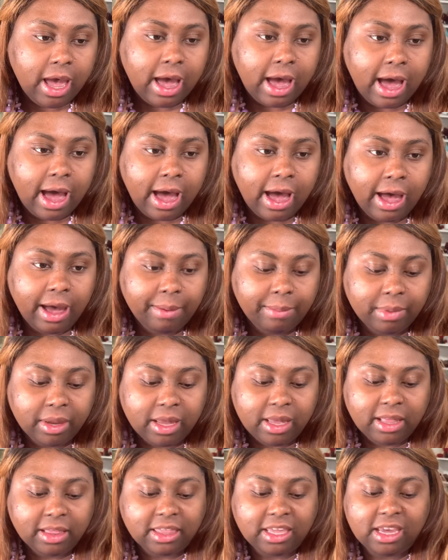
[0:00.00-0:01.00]
um,
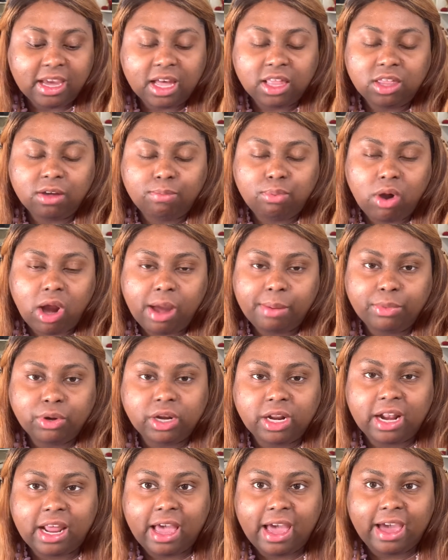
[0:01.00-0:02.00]
the other primer
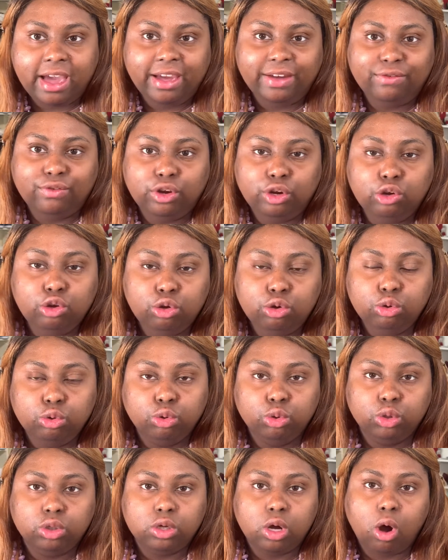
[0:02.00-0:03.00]
that i
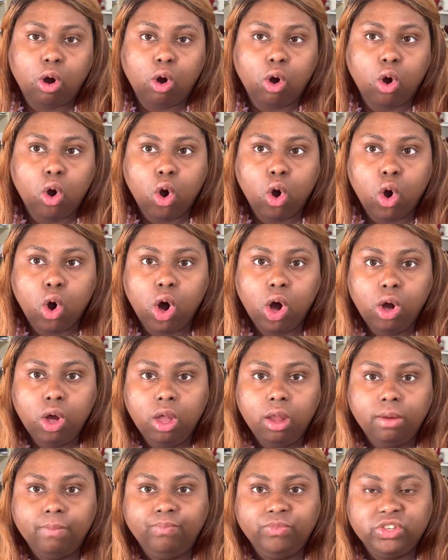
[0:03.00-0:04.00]
use all
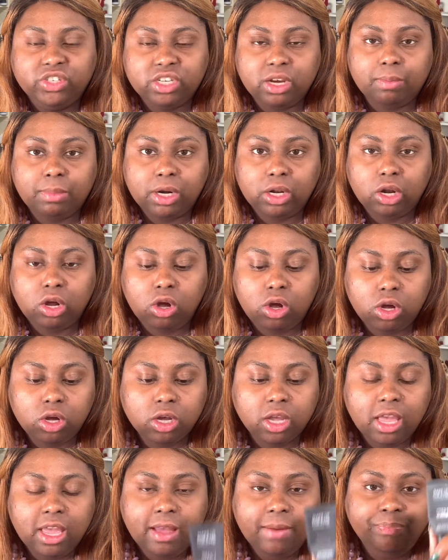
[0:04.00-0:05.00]
summer long
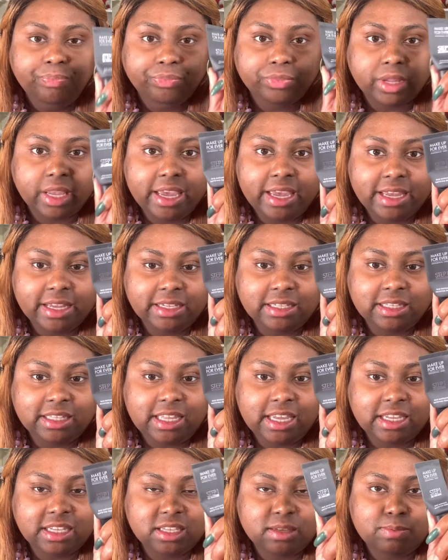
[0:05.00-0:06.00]
is
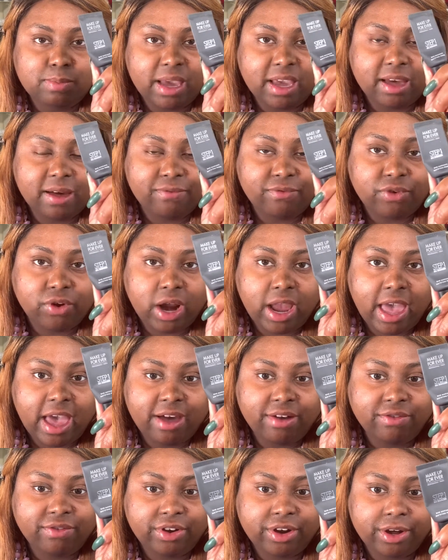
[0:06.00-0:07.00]
this Makeup
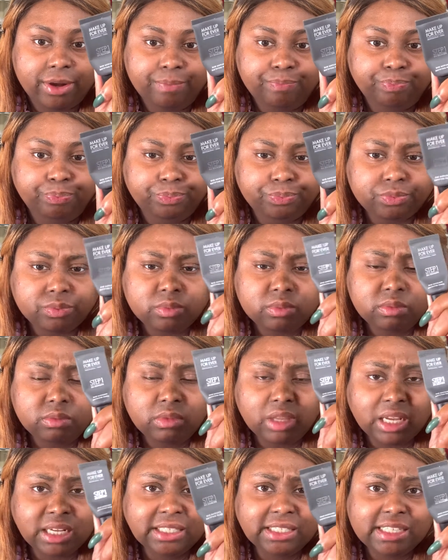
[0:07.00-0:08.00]
Forever
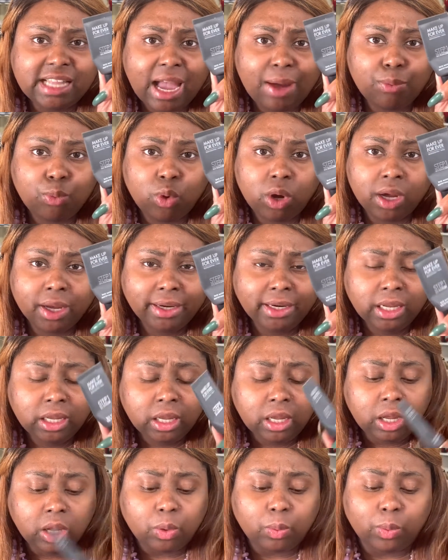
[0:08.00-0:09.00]
Step 1.
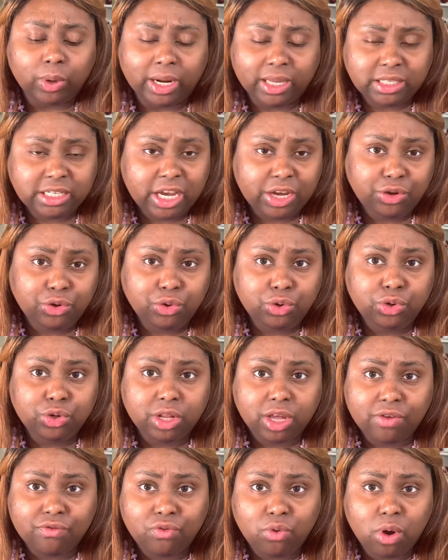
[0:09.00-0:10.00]
When I tell you you're
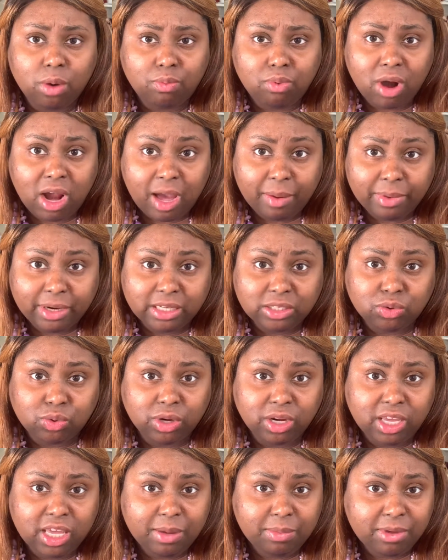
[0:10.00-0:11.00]
looking for a primer that's going
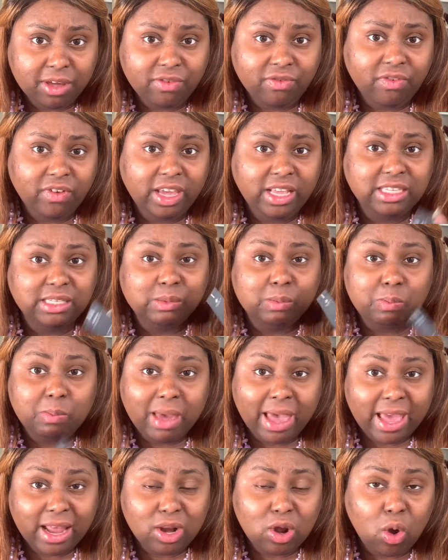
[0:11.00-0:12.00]
to keep your face
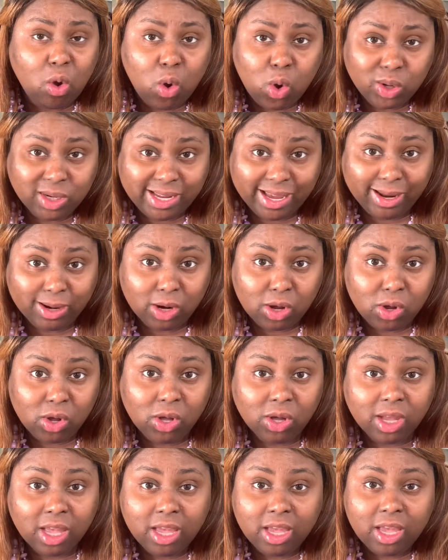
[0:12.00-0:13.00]
matte all day
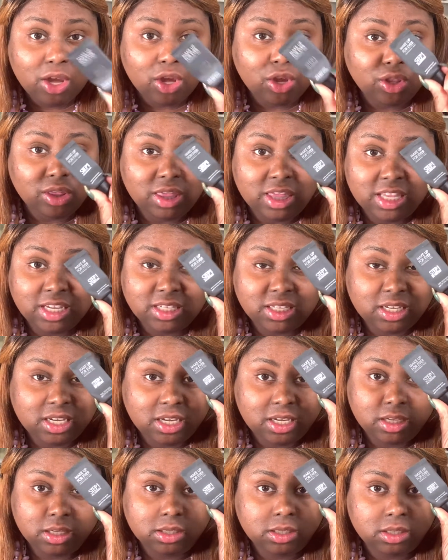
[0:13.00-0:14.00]
long, this
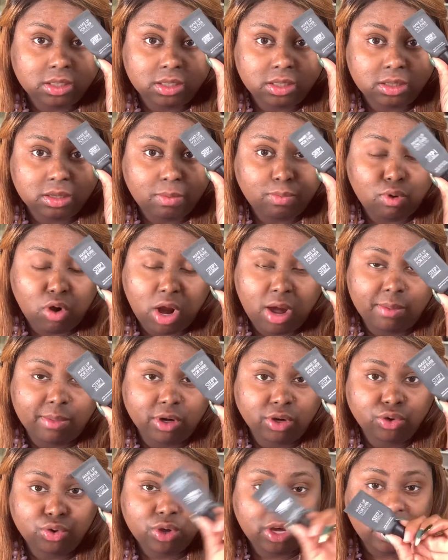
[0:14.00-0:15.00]
is the primer.
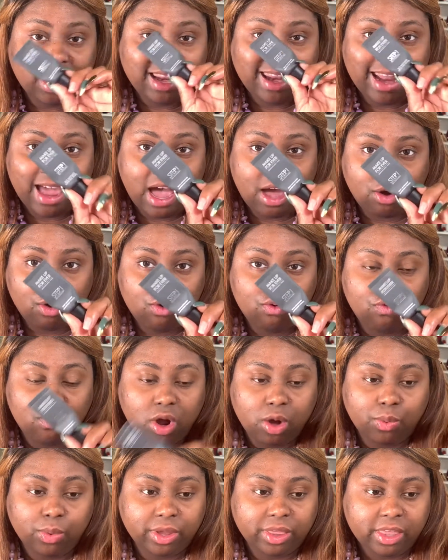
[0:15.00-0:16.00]
You cannot go
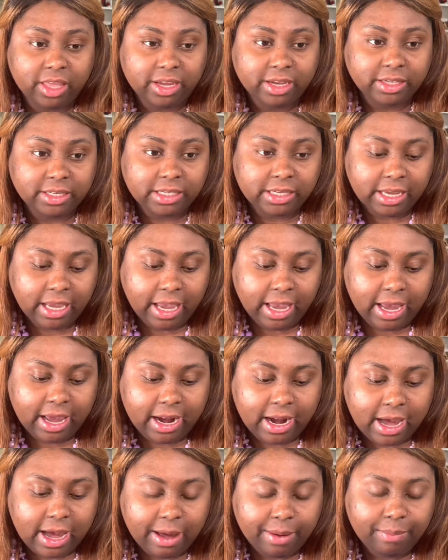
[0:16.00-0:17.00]
wrong with this. And
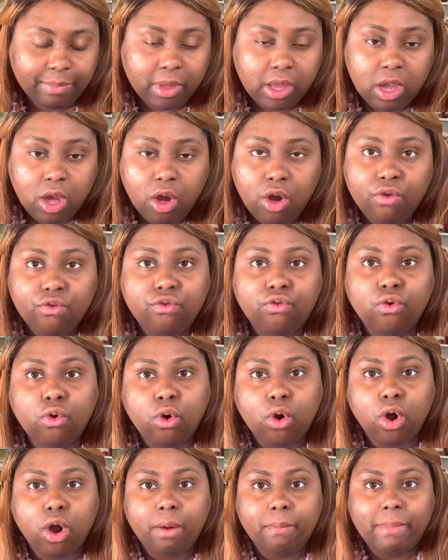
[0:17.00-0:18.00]
um,
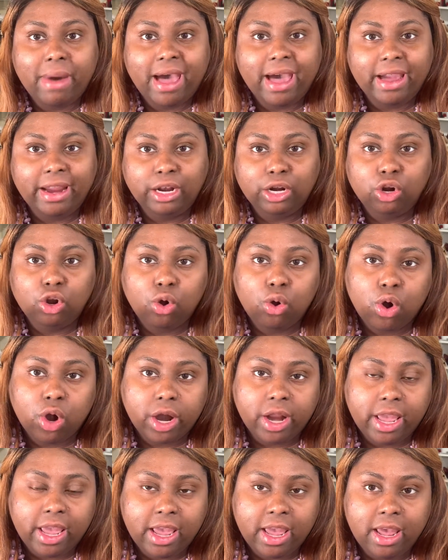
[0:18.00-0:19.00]
for my lower
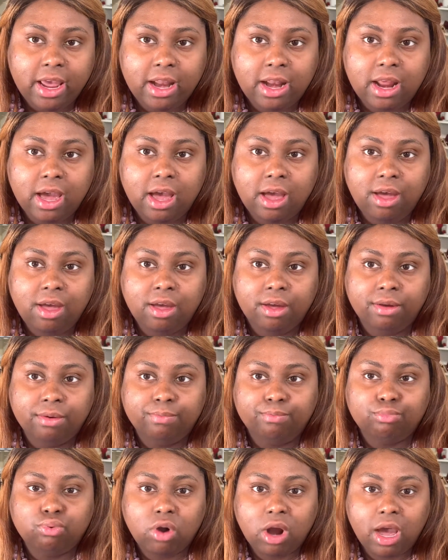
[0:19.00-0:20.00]
end uh,
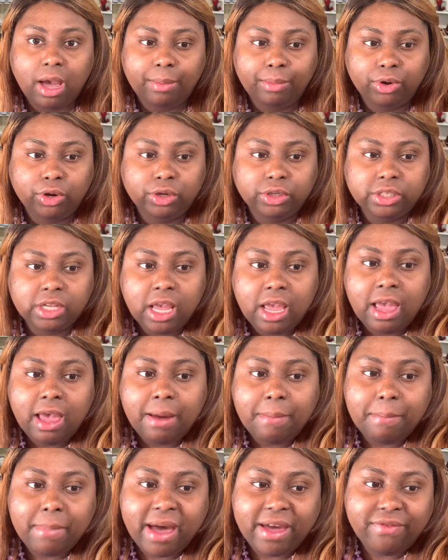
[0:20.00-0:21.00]
primers,
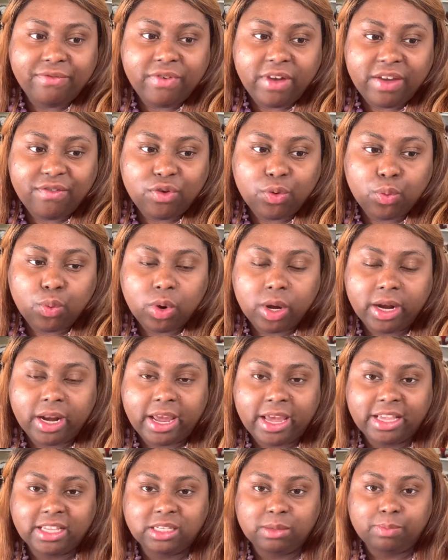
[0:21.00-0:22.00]
my favorite one
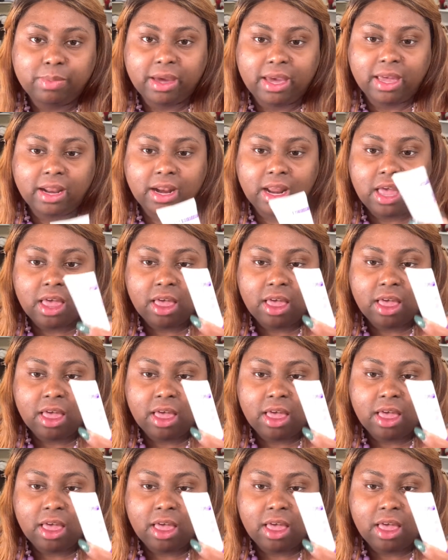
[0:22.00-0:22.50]
has been